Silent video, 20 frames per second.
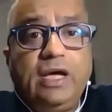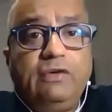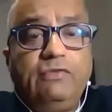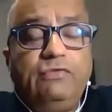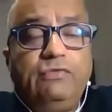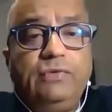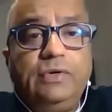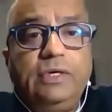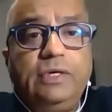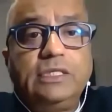
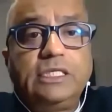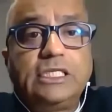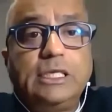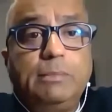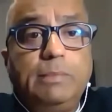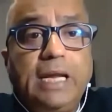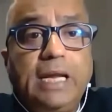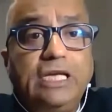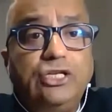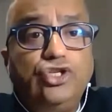have the
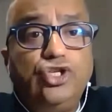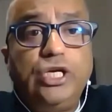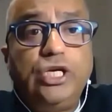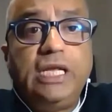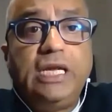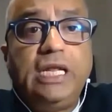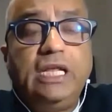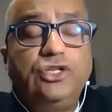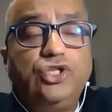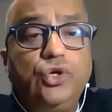supply
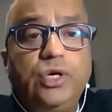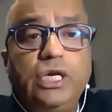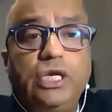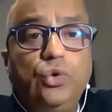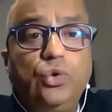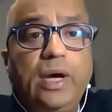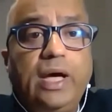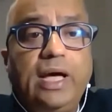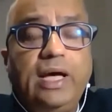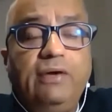chain, ensuring
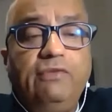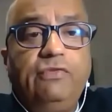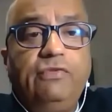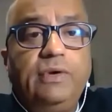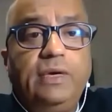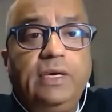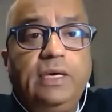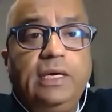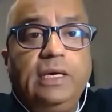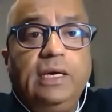you have
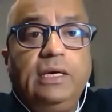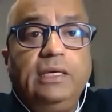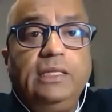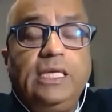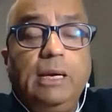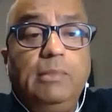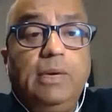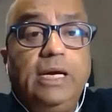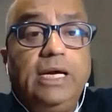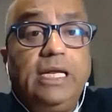
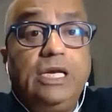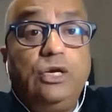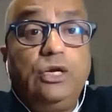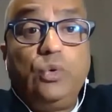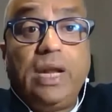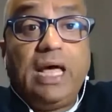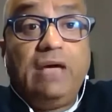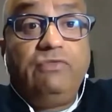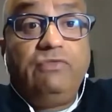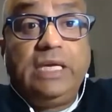the ability to
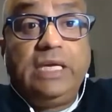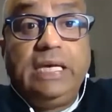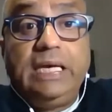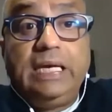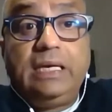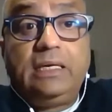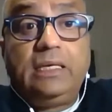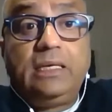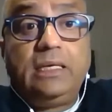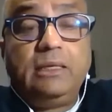
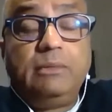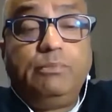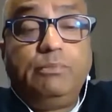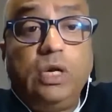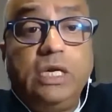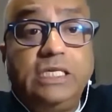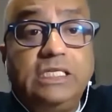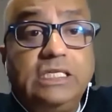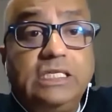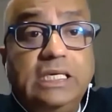navigate
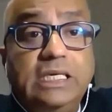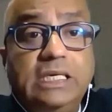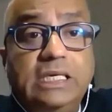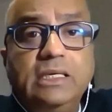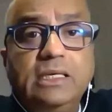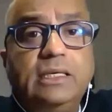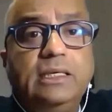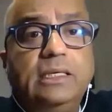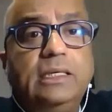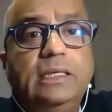
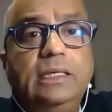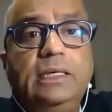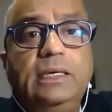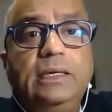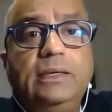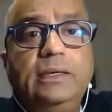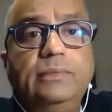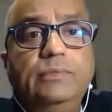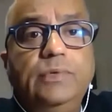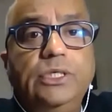policy,
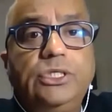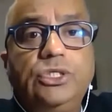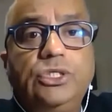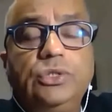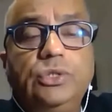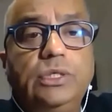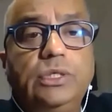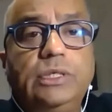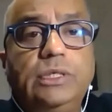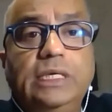uh,
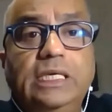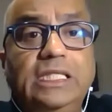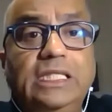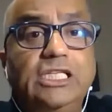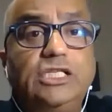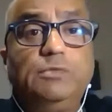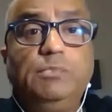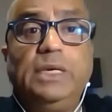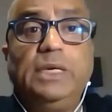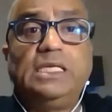which uh, in
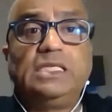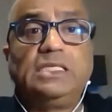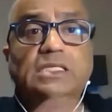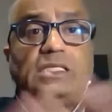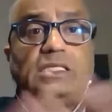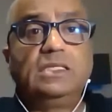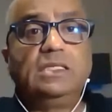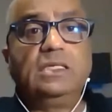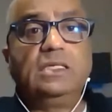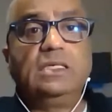this
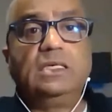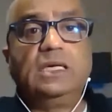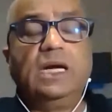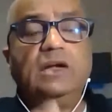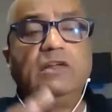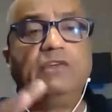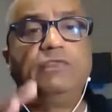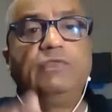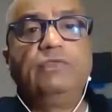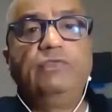space uh,
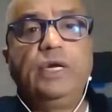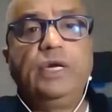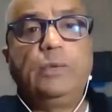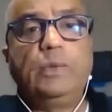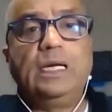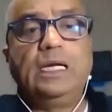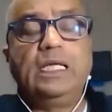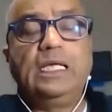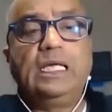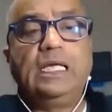kind of
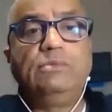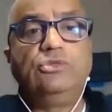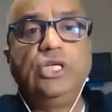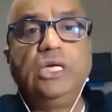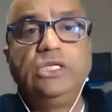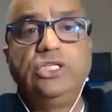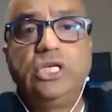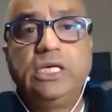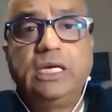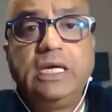frequently keeps
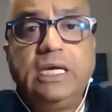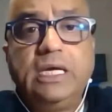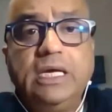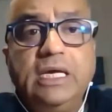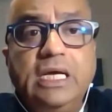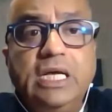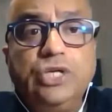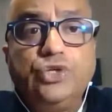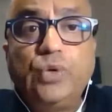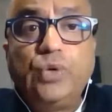changing.
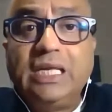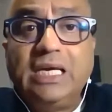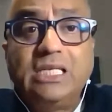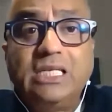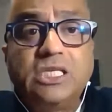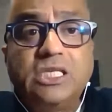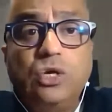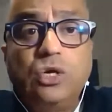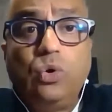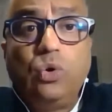So I think
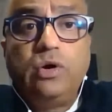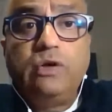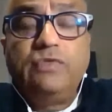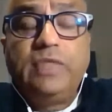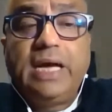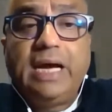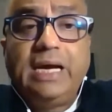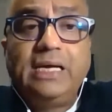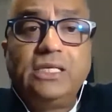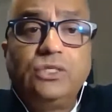it's a lot
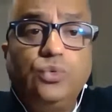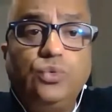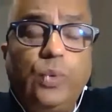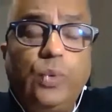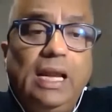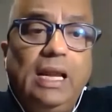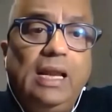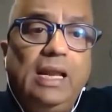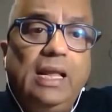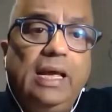of that as
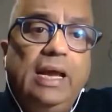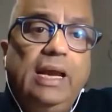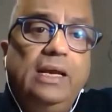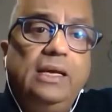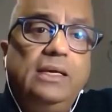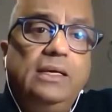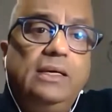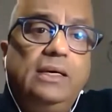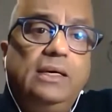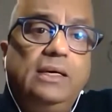well.
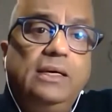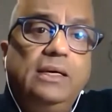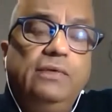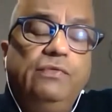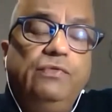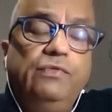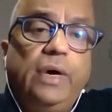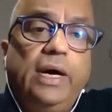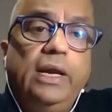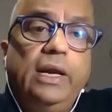And uh,
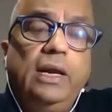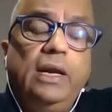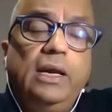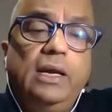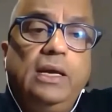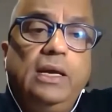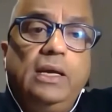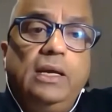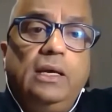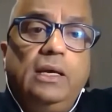if one
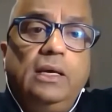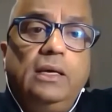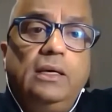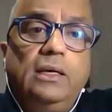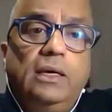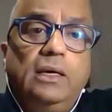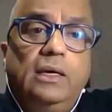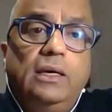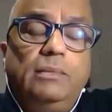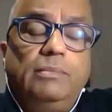
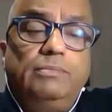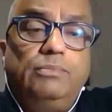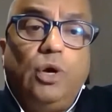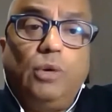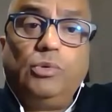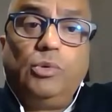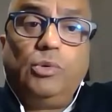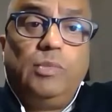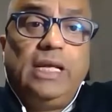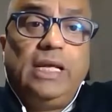uh,
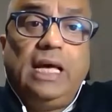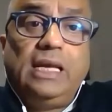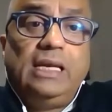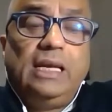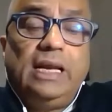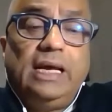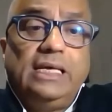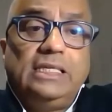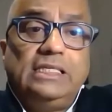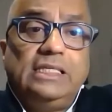probably
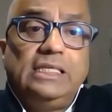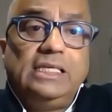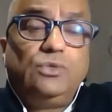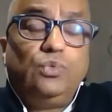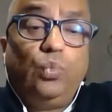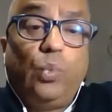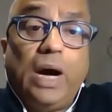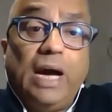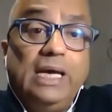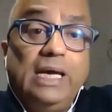
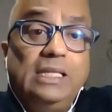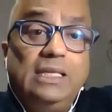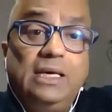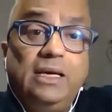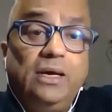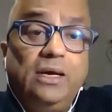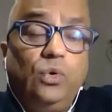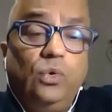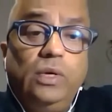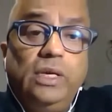analyzes why
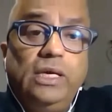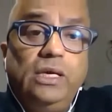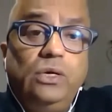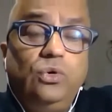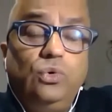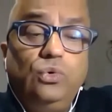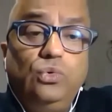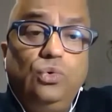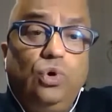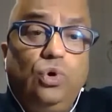there are
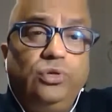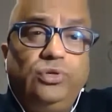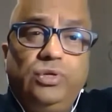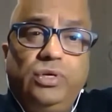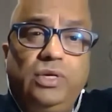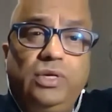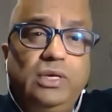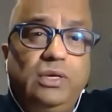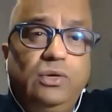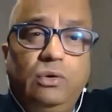only two or
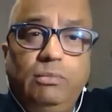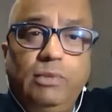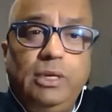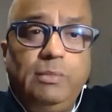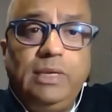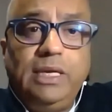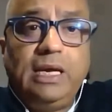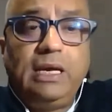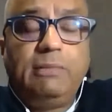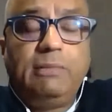three, or
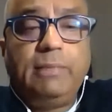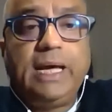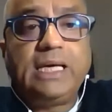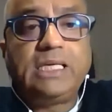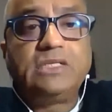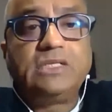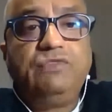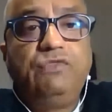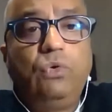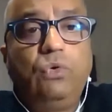maybe at
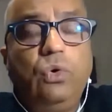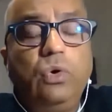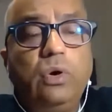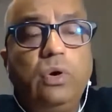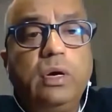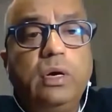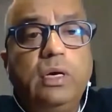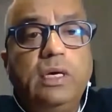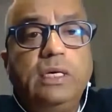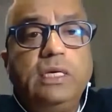max
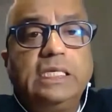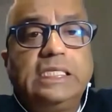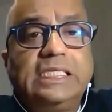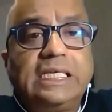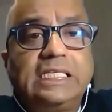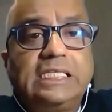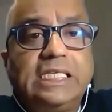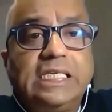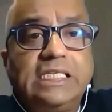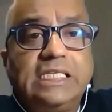four
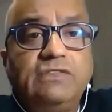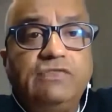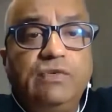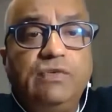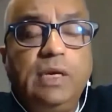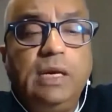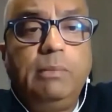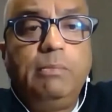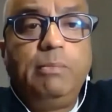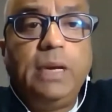
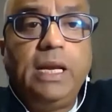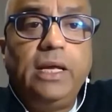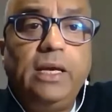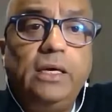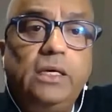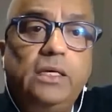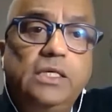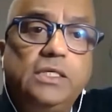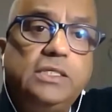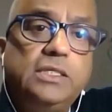successful
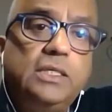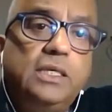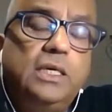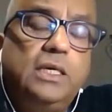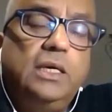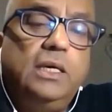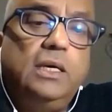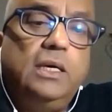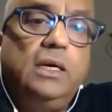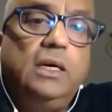players
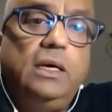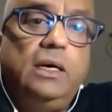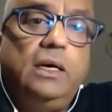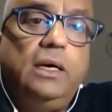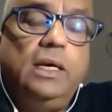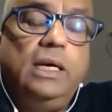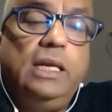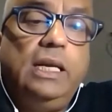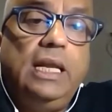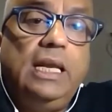
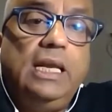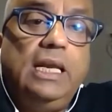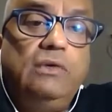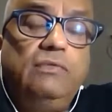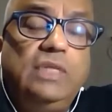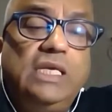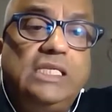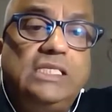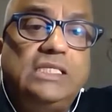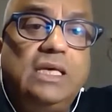uh, in any
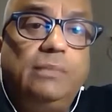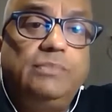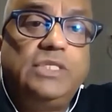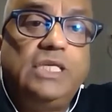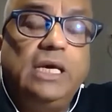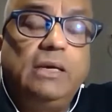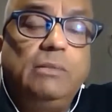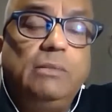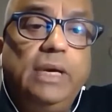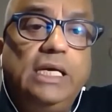of these
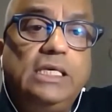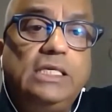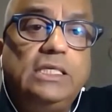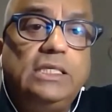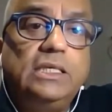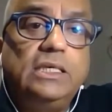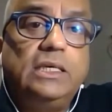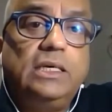subsegments,